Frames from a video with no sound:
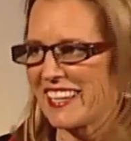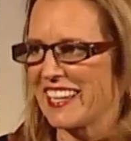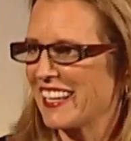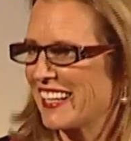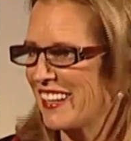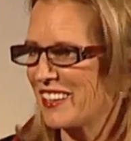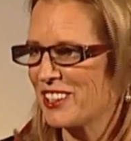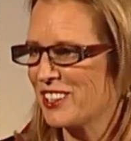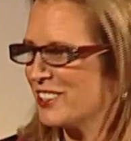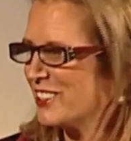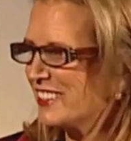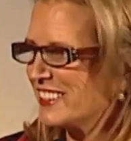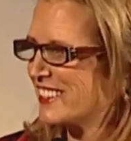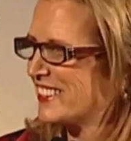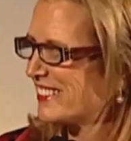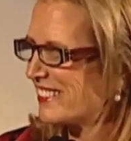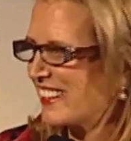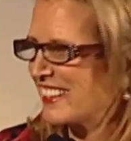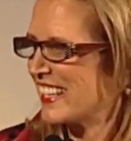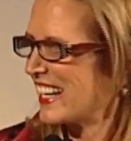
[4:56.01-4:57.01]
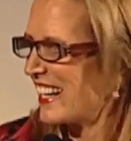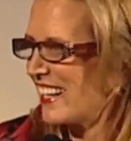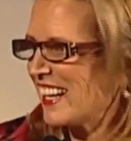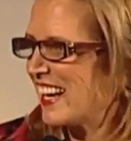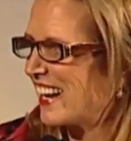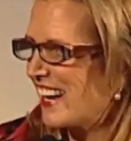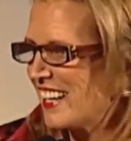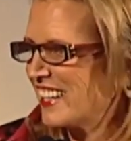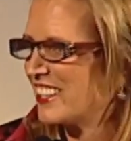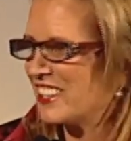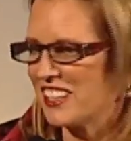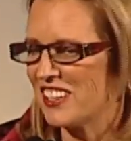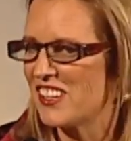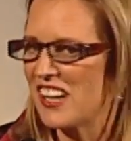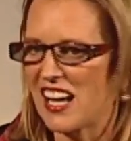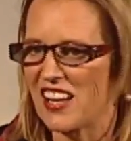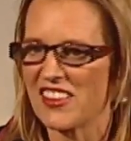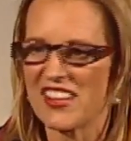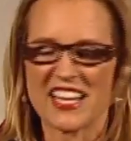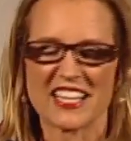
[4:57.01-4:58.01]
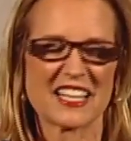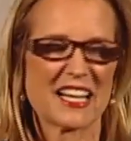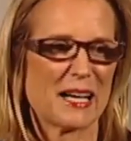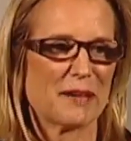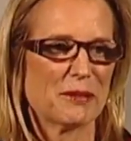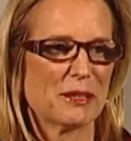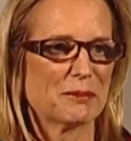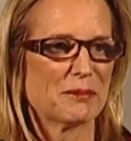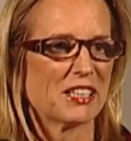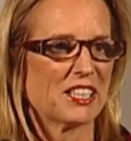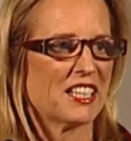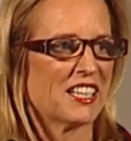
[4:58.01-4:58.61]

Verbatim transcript: I, who's, I, I don't know how that happened.